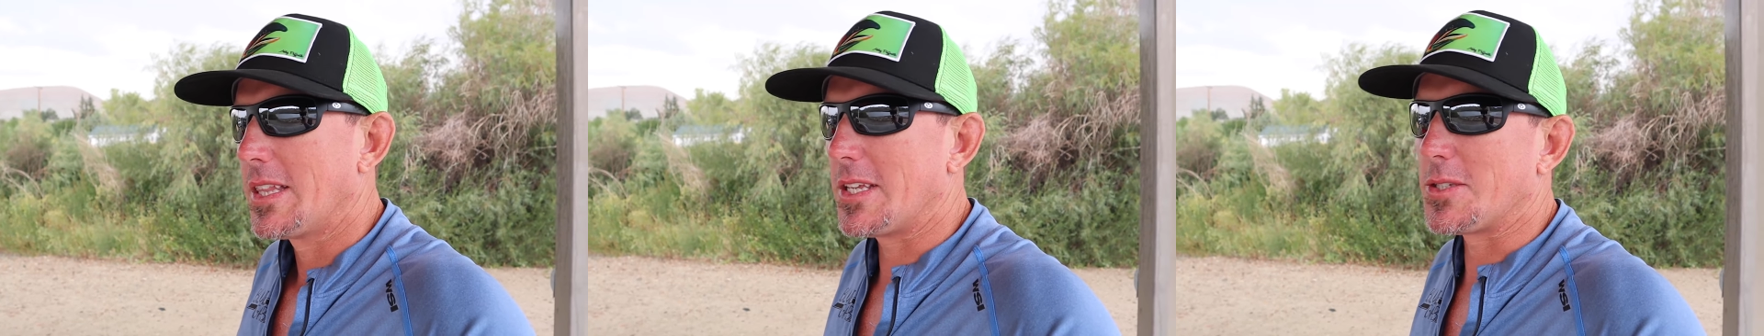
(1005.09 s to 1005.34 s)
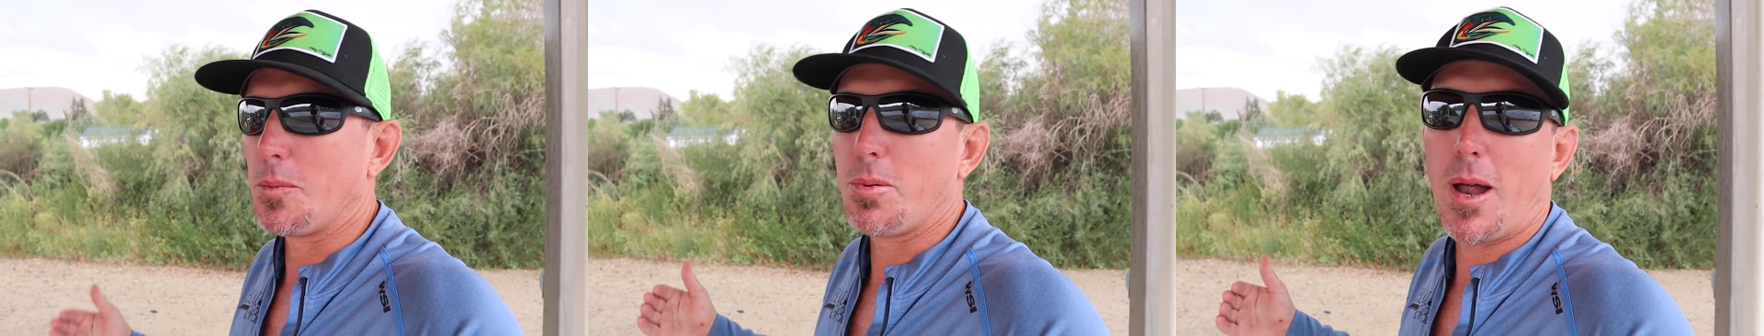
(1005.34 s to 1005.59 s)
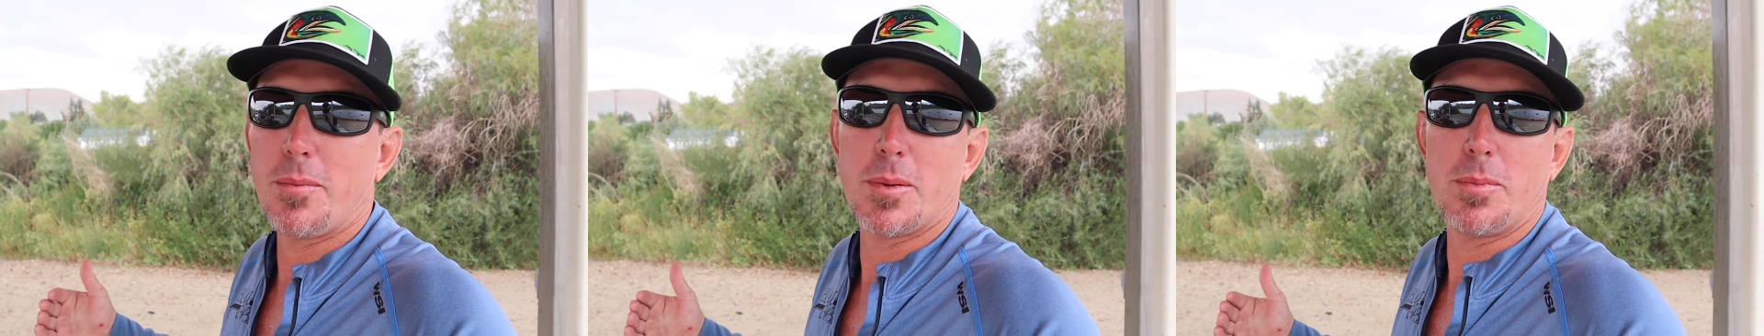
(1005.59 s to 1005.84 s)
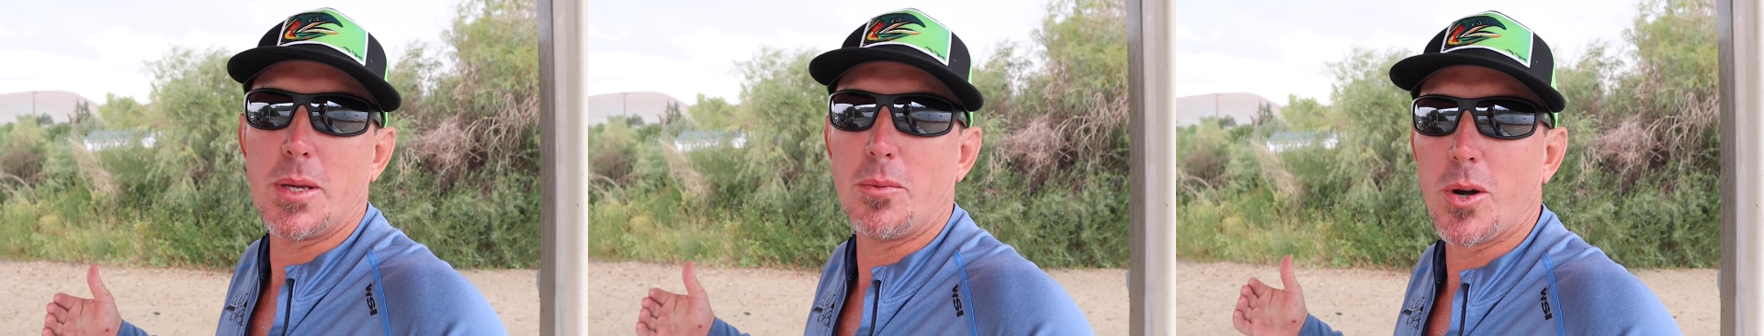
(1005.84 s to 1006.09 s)
This will
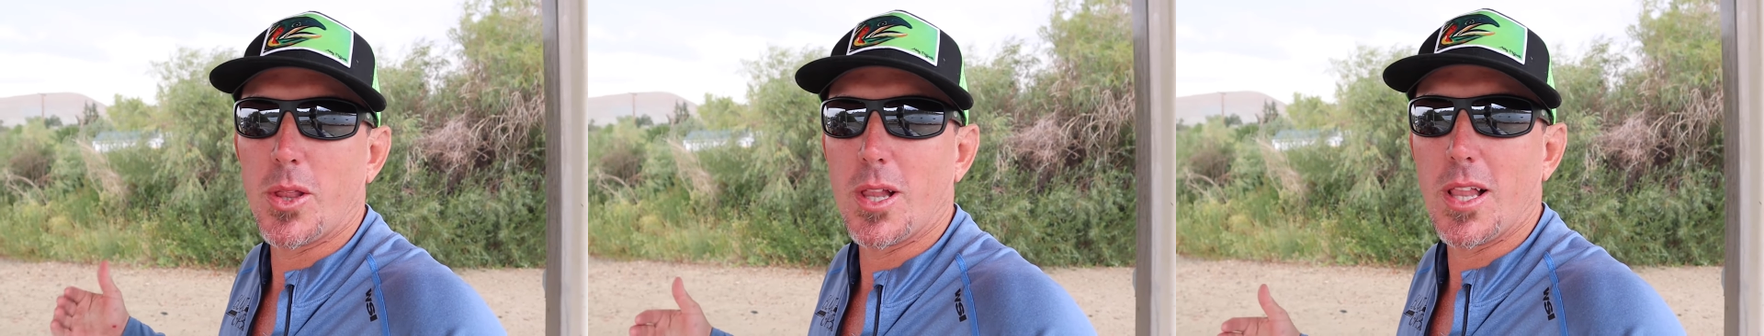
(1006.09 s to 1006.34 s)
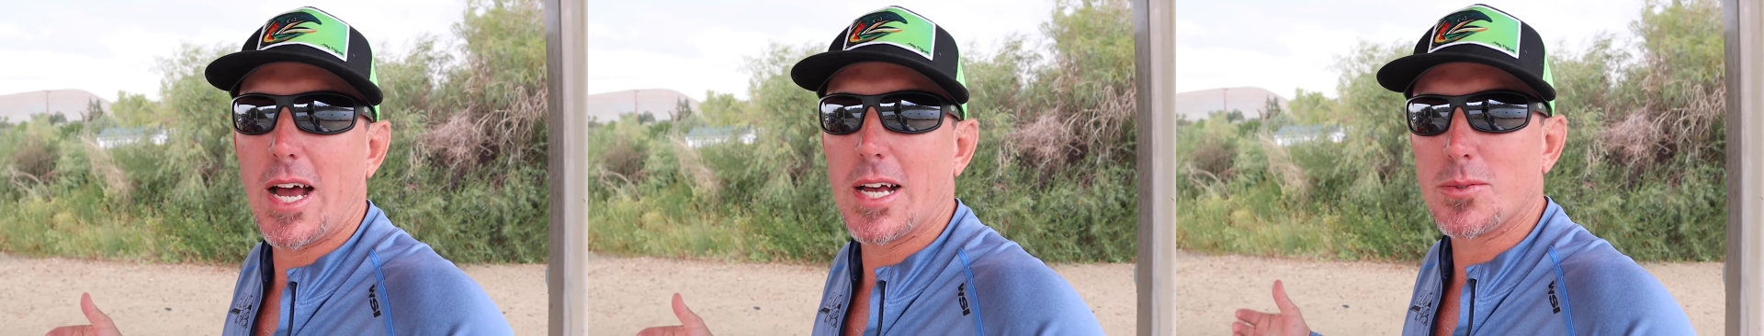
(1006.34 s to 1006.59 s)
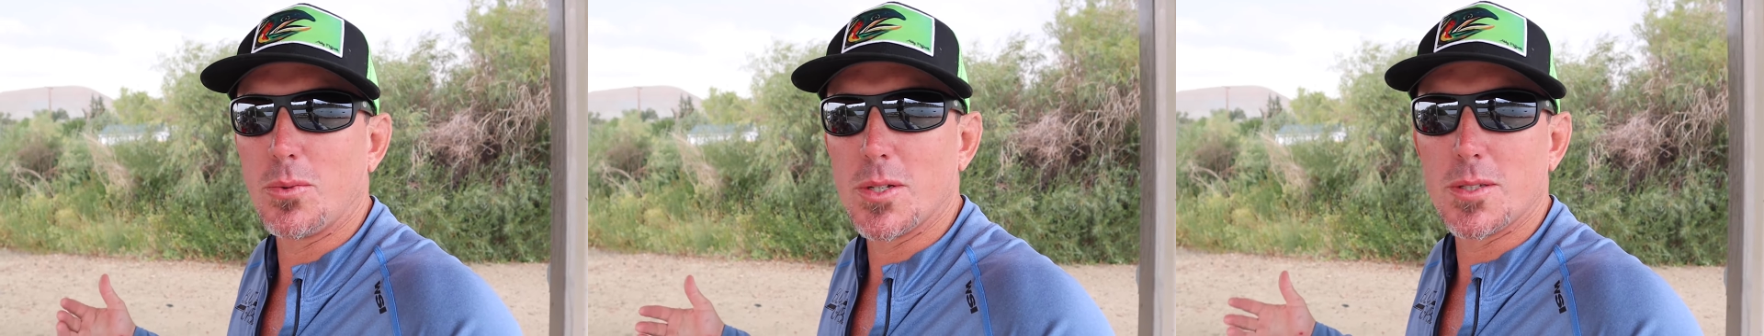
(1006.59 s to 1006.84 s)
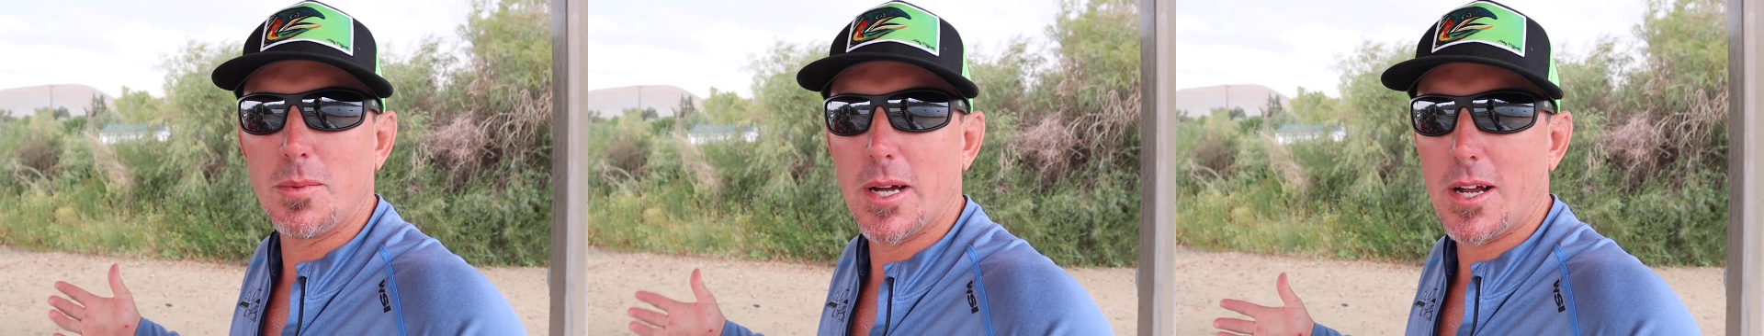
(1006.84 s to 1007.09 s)
probably be one of the last
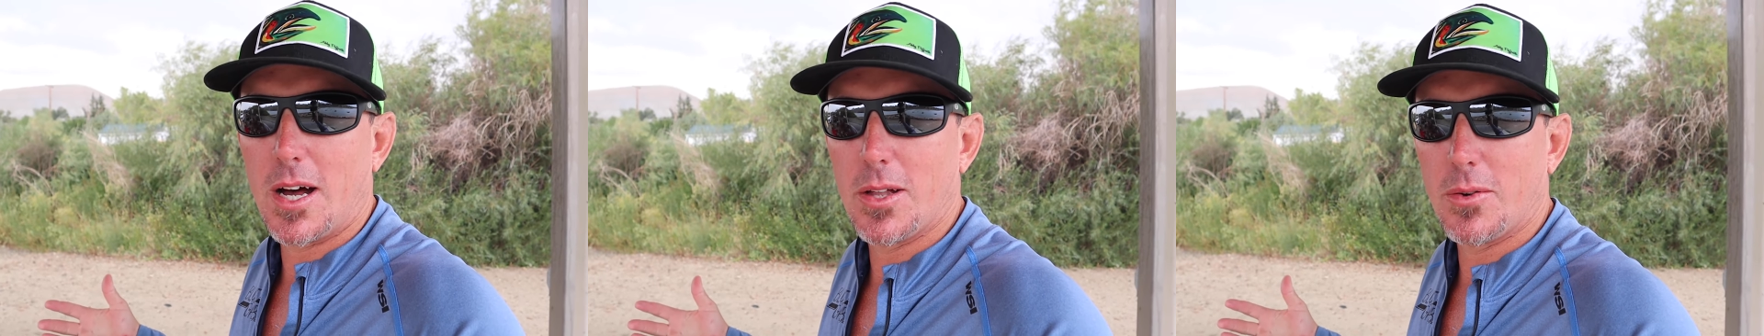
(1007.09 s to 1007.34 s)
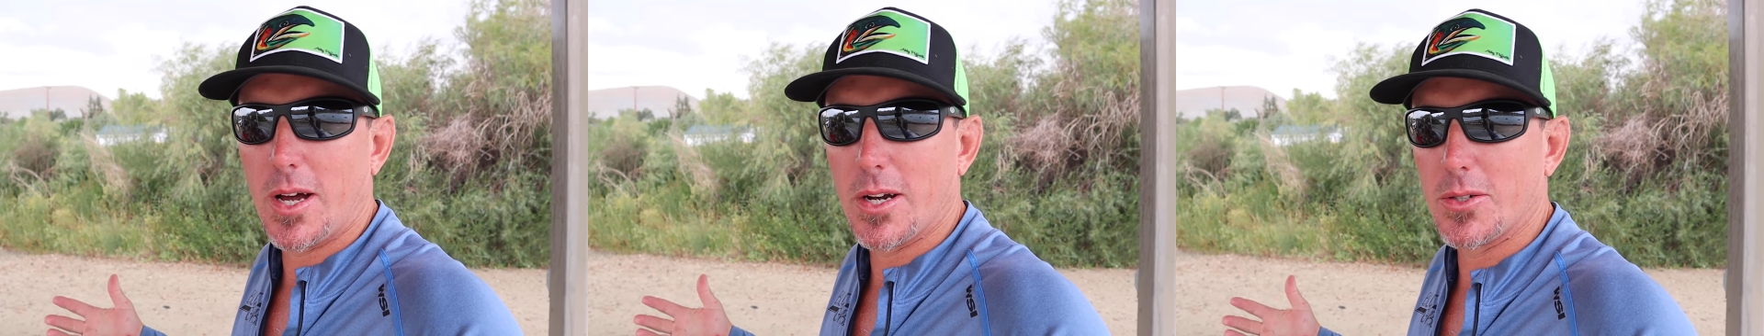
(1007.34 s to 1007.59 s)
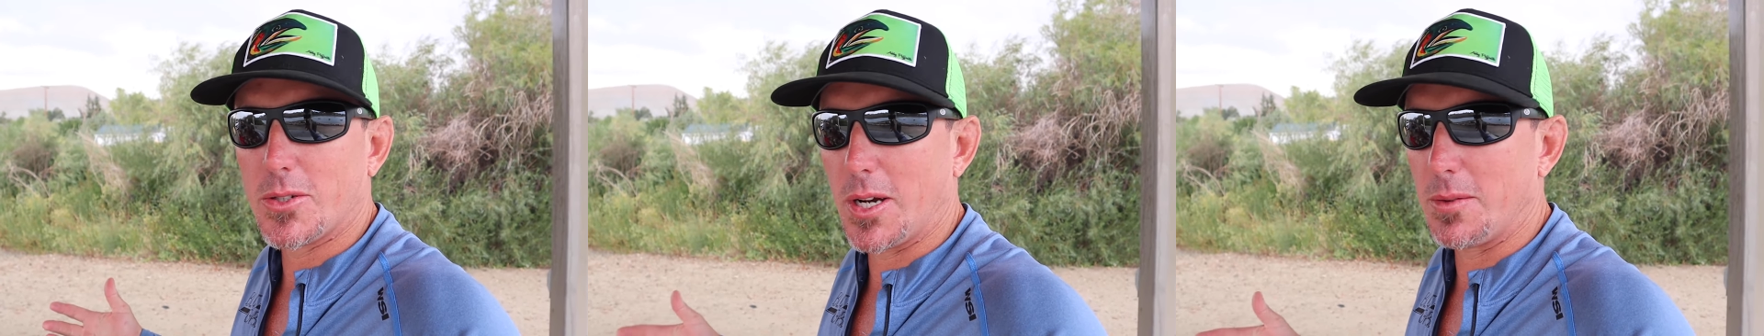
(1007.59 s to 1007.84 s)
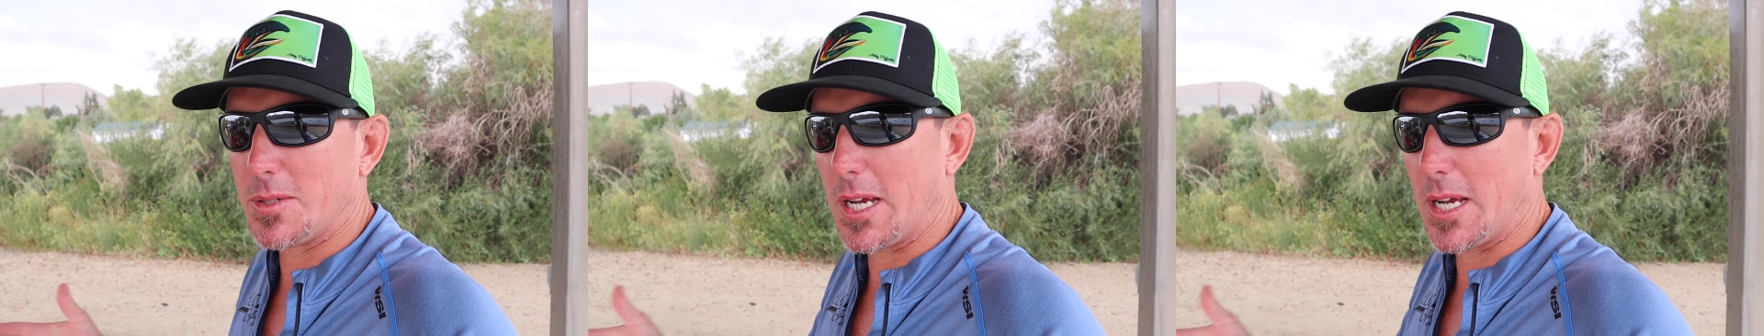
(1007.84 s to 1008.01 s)
ones of my Colorado trip,